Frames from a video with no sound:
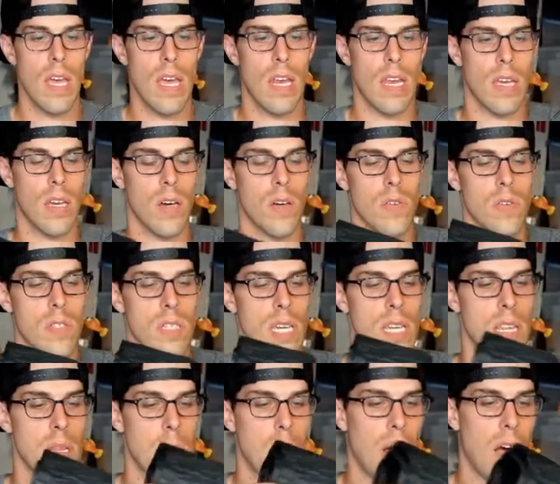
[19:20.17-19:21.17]
and it goes
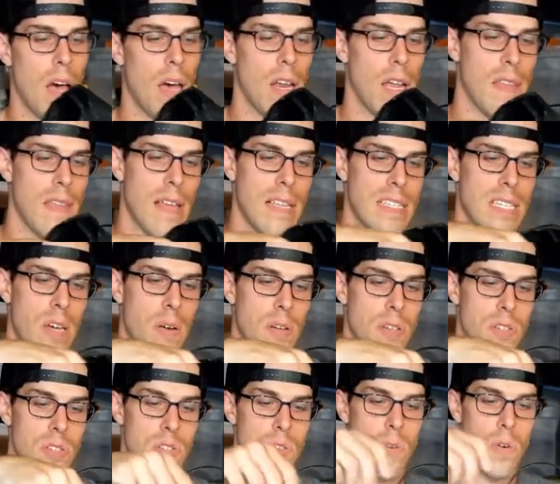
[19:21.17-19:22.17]
in the pot, and that's how
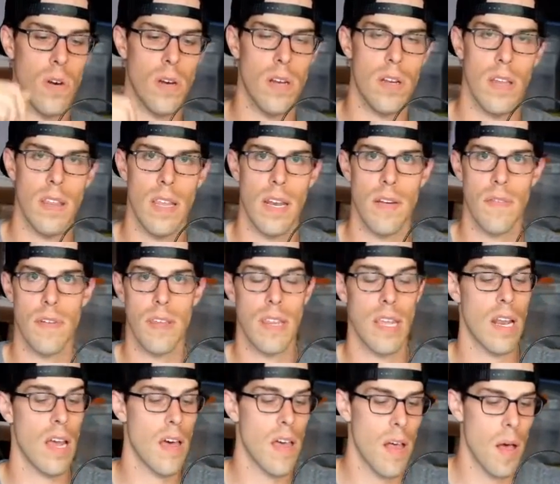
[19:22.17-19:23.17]
I store it. And
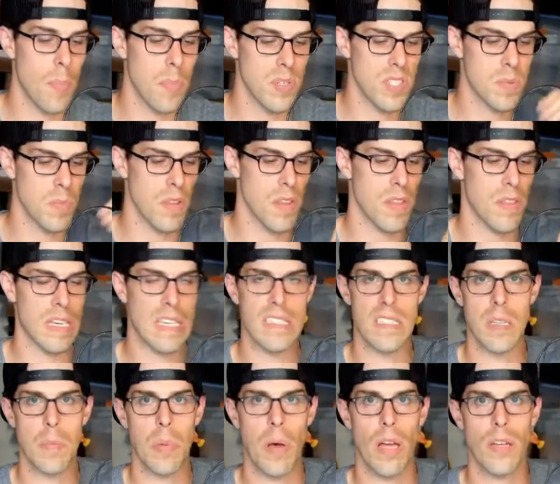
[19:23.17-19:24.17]
then I'll put some other
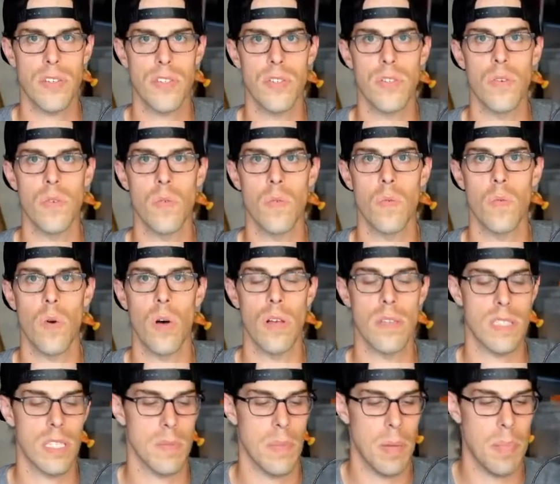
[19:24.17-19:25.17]
things in the pot too
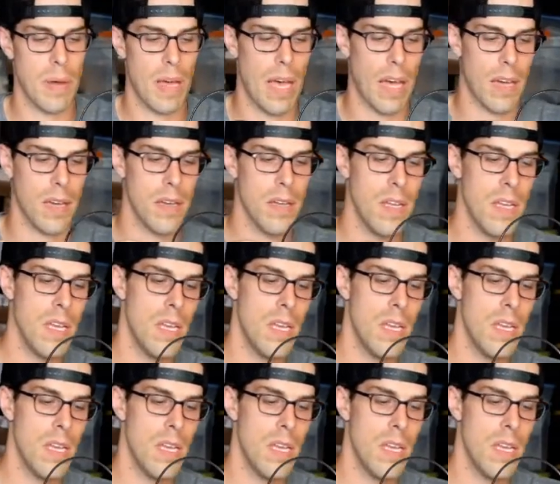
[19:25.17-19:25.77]
while it's in my pack.